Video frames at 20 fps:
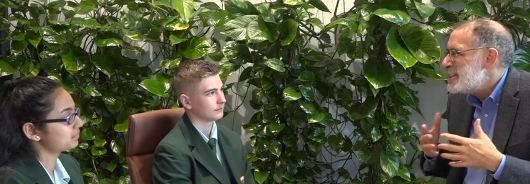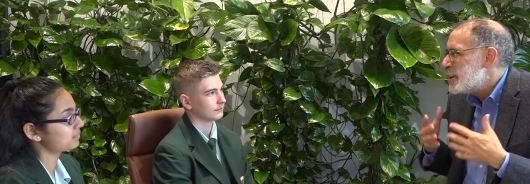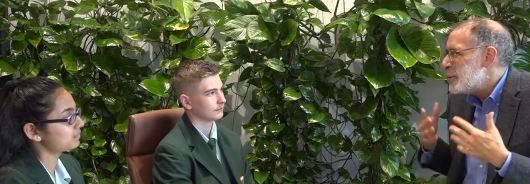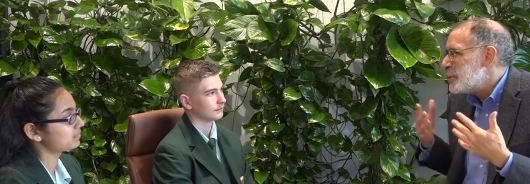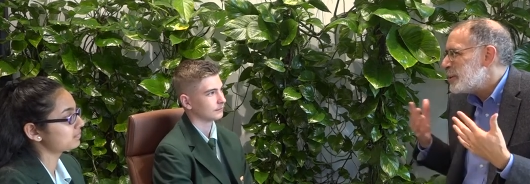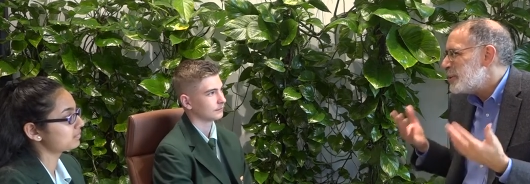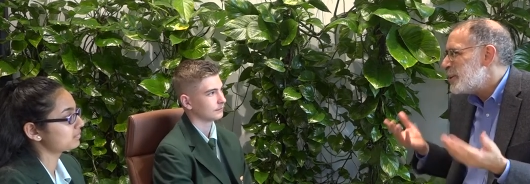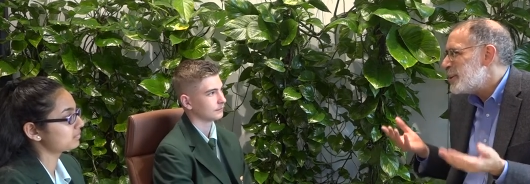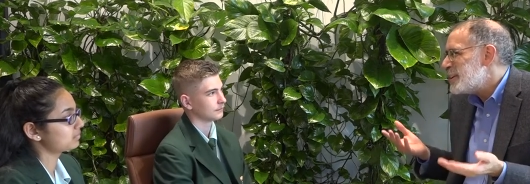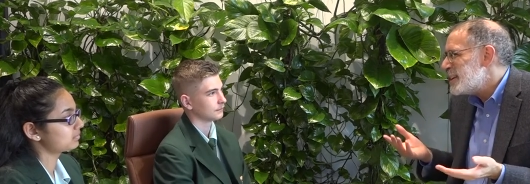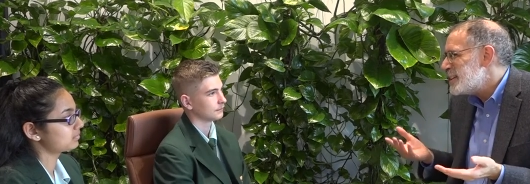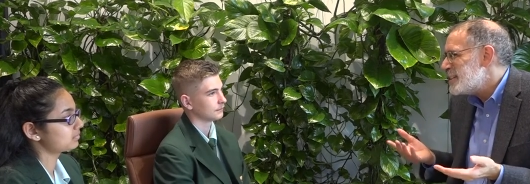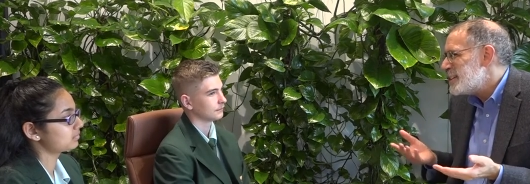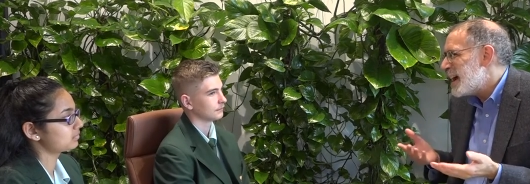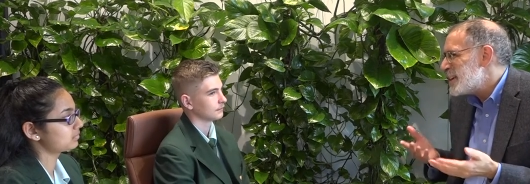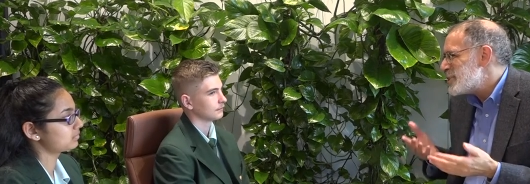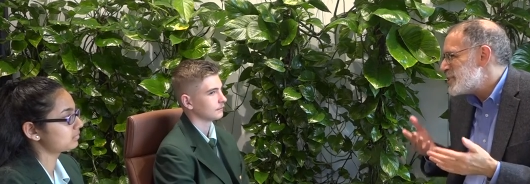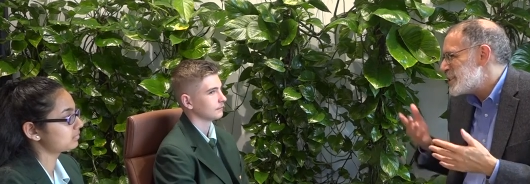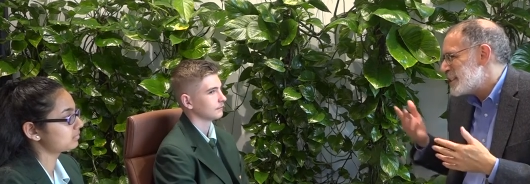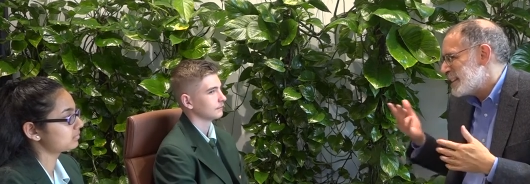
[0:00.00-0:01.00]
Speaker 1: they were learning
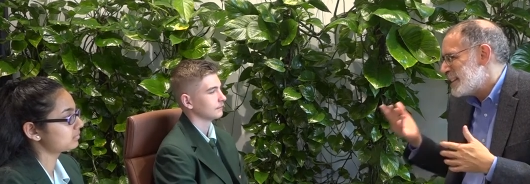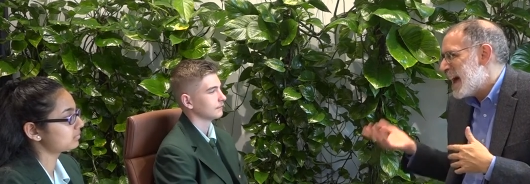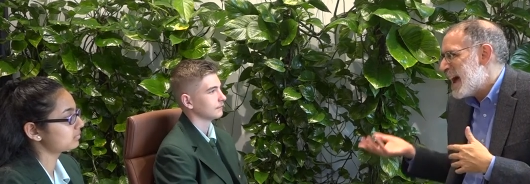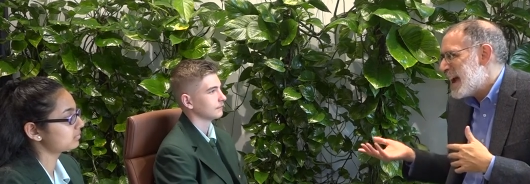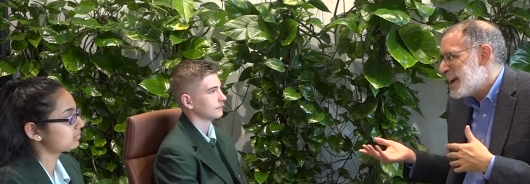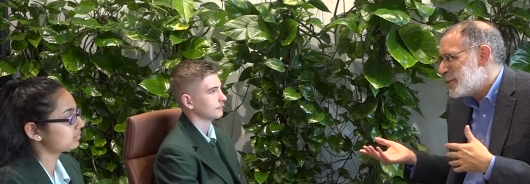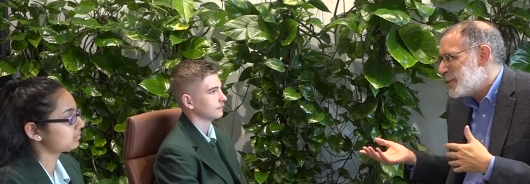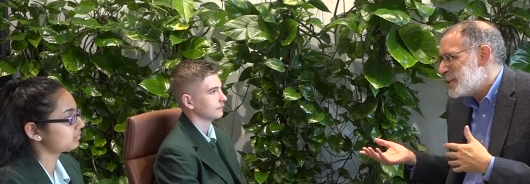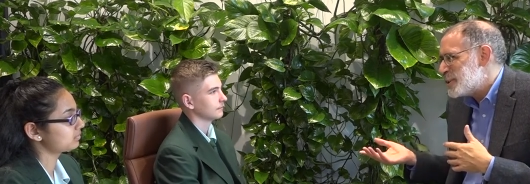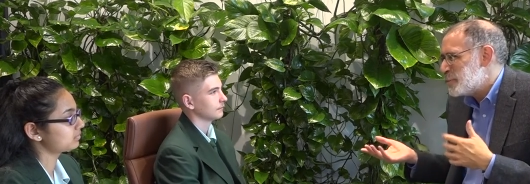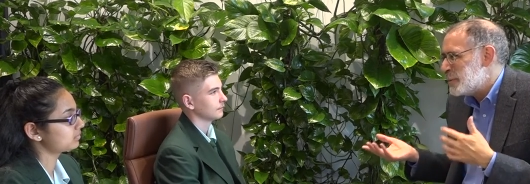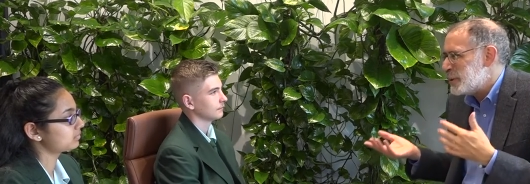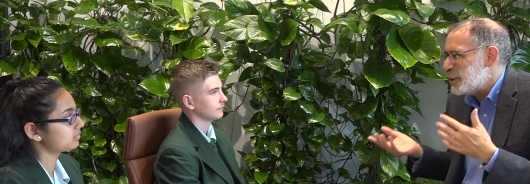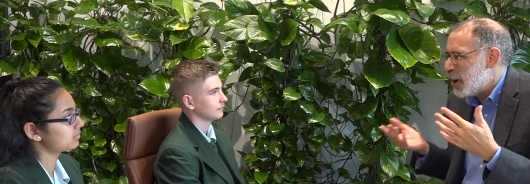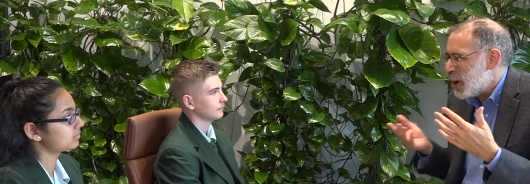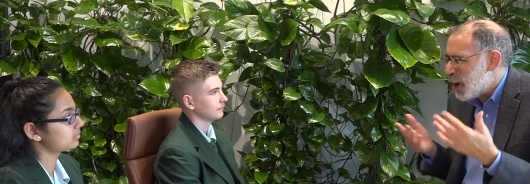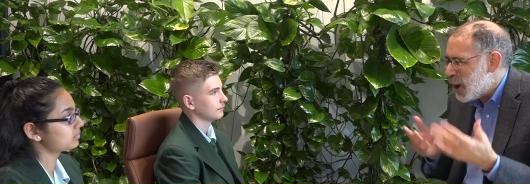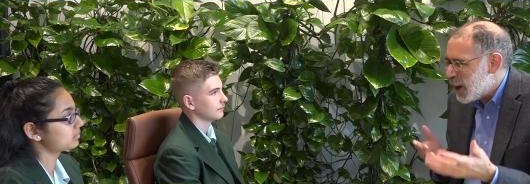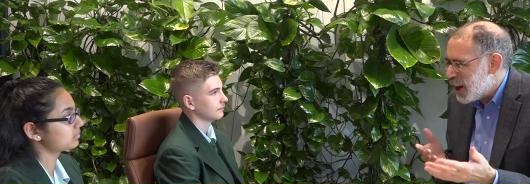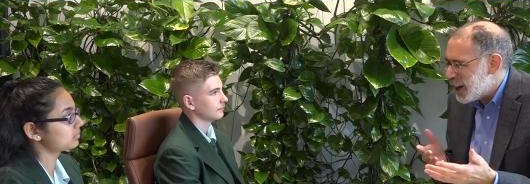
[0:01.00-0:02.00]
not just language, but
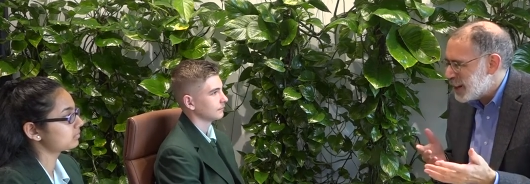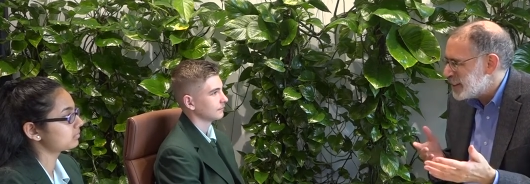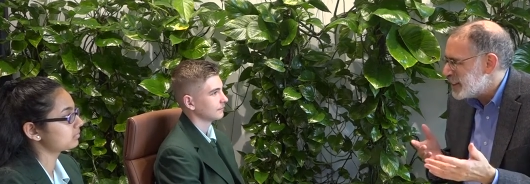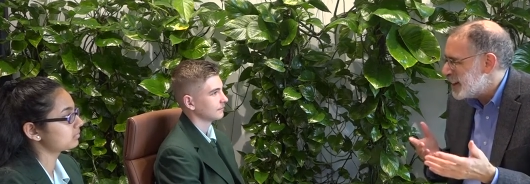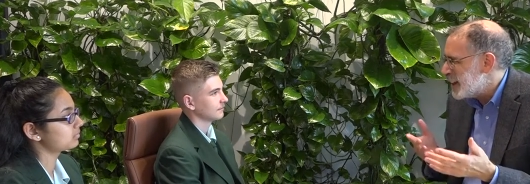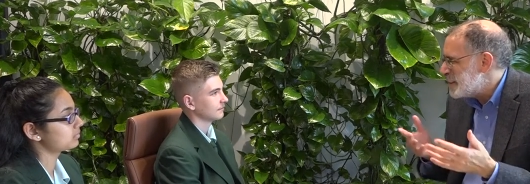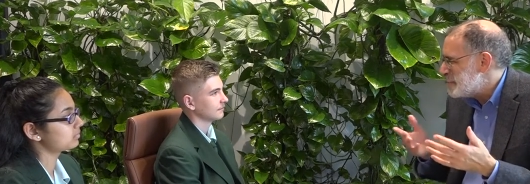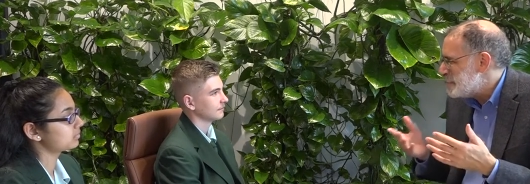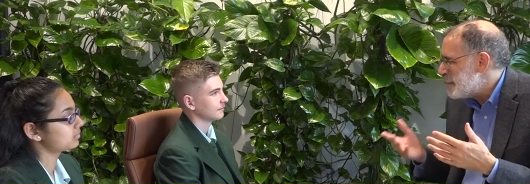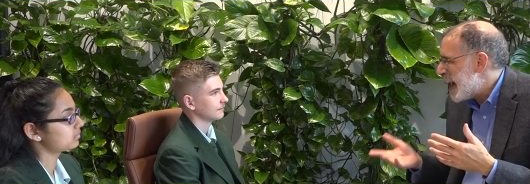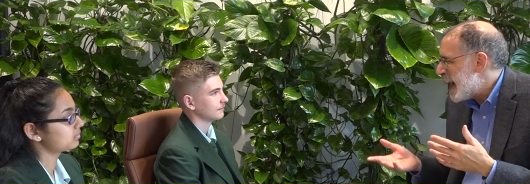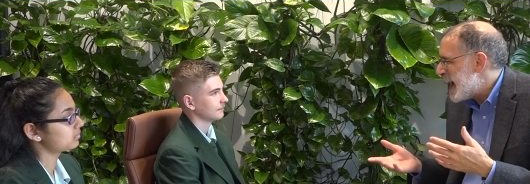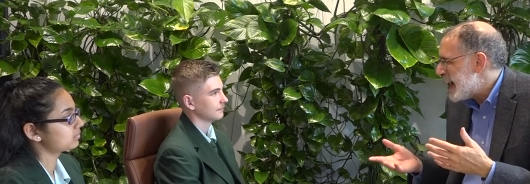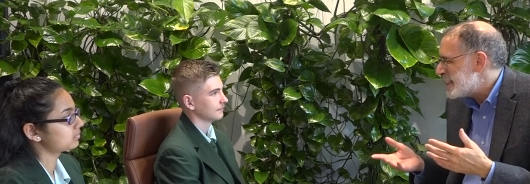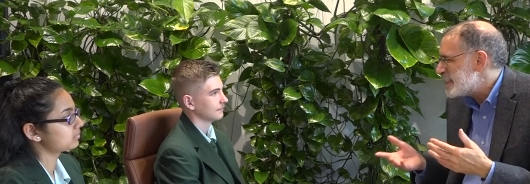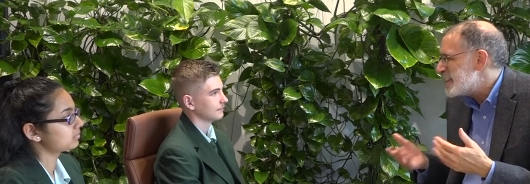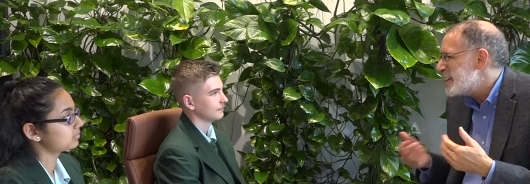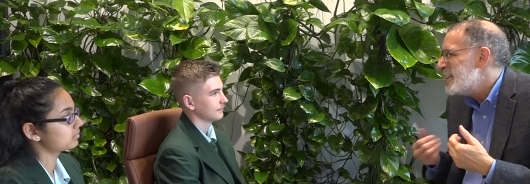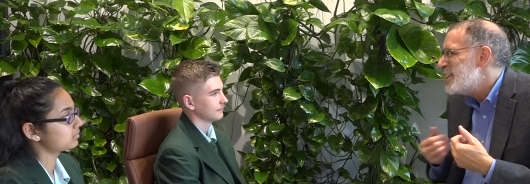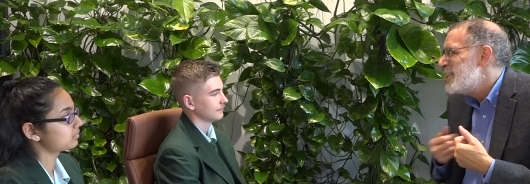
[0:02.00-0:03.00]
art and
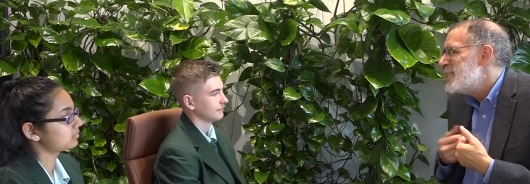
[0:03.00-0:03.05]
math.